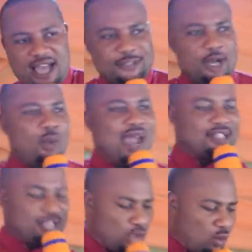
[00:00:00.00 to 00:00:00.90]
I saw where
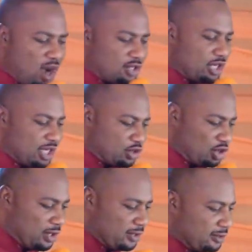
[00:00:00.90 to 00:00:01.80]
Atiku walked to the
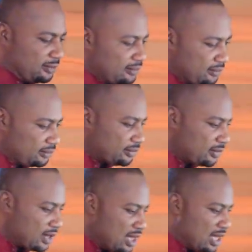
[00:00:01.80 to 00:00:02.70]
throne
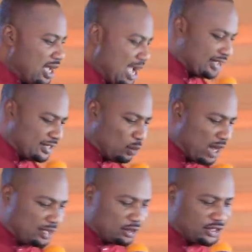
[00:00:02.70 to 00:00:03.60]
as he
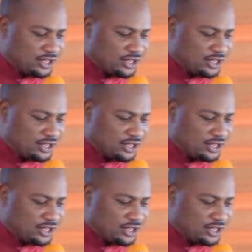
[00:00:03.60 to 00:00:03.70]
wanted to